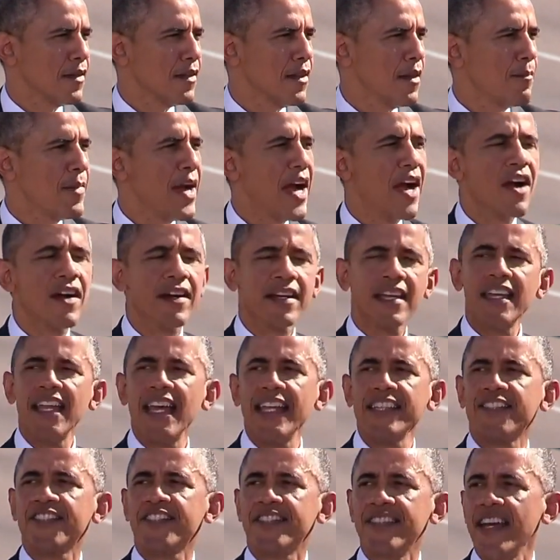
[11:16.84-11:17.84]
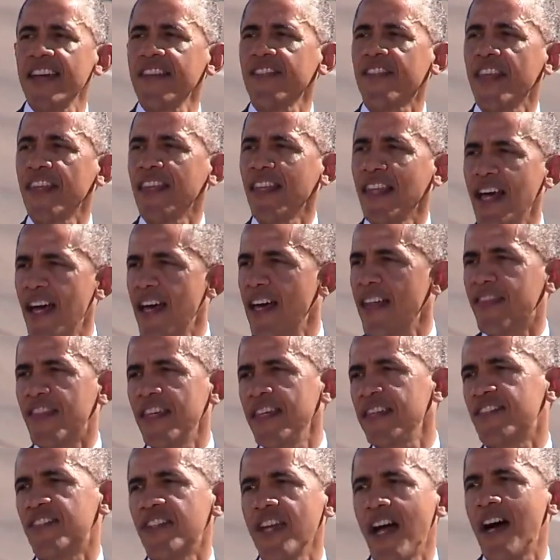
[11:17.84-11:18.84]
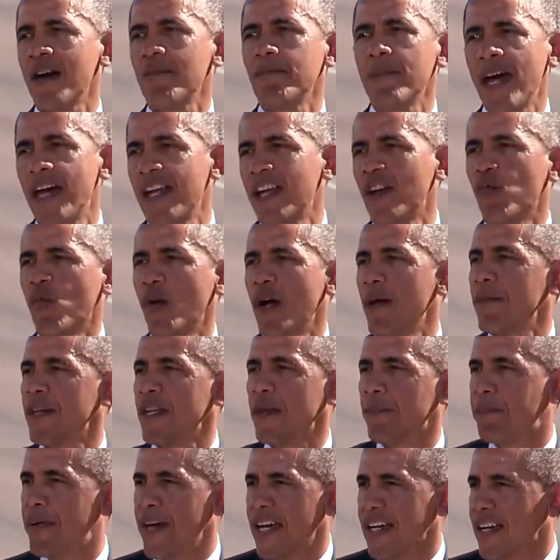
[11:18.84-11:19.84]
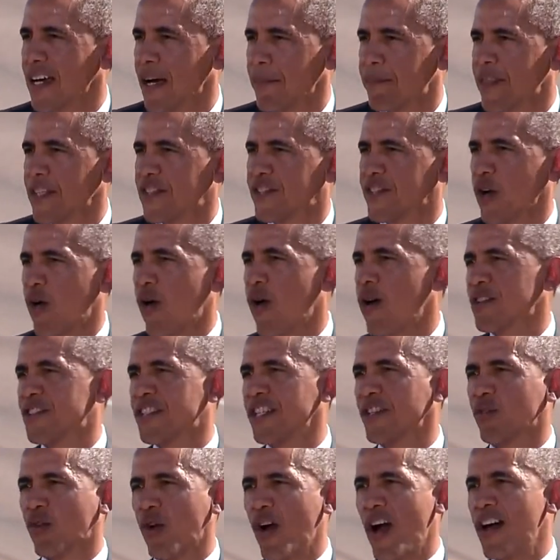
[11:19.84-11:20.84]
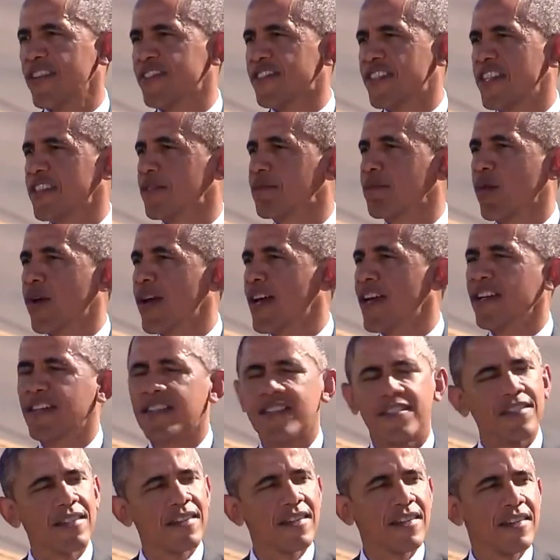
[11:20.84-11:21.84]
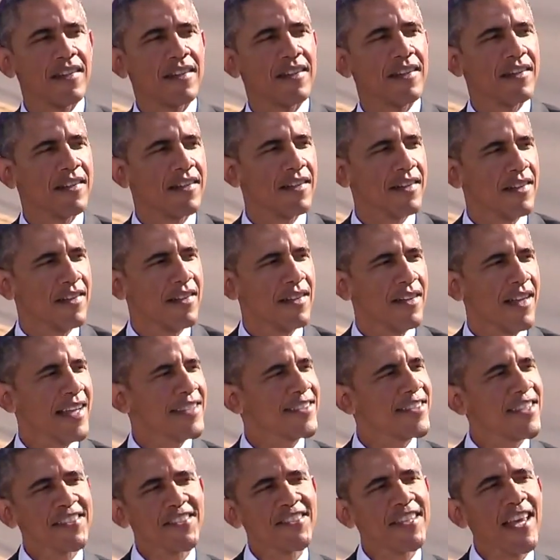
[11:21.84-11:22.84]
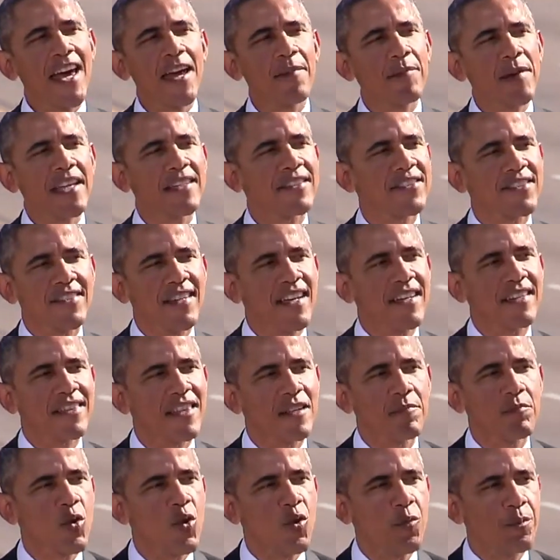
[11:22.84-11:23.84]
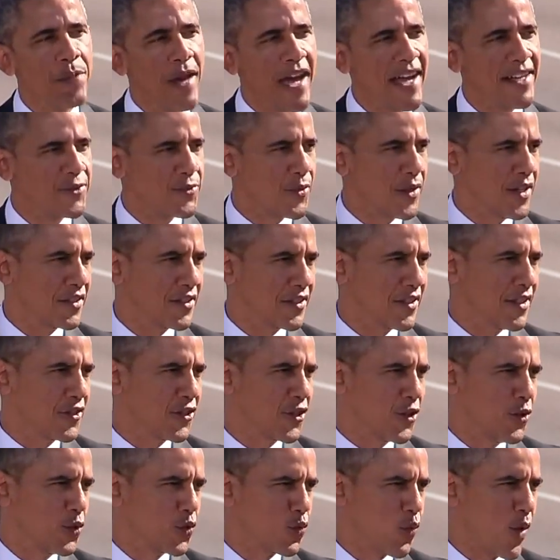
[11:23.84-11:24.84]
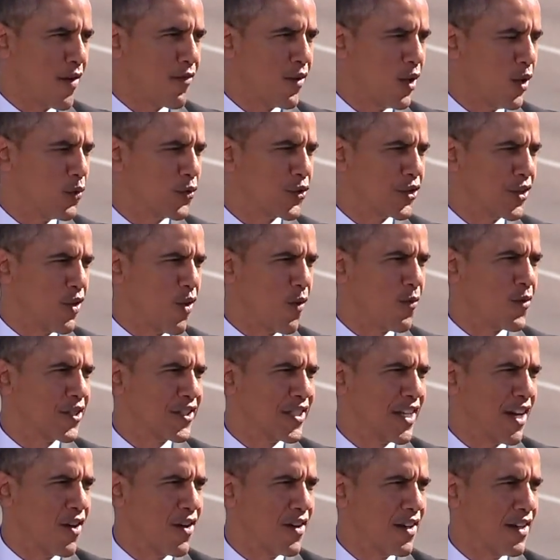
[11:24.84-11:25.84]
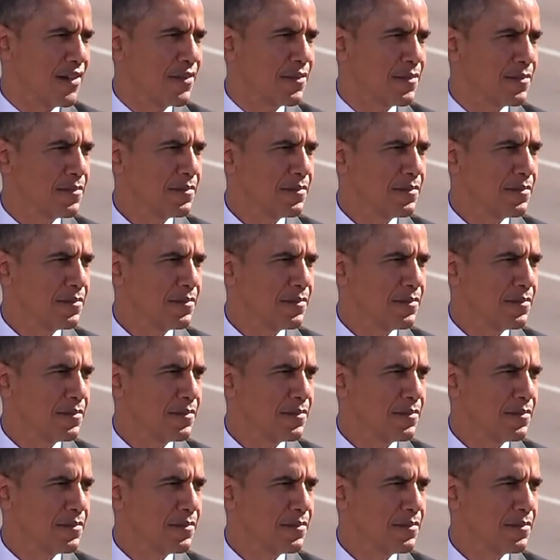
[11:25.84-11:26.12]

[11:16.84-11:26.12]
The American instinct that led these young men and women to pick up the torch and cross this bridge, that's the same instinct that moved patriots to choose revolution over tyranny.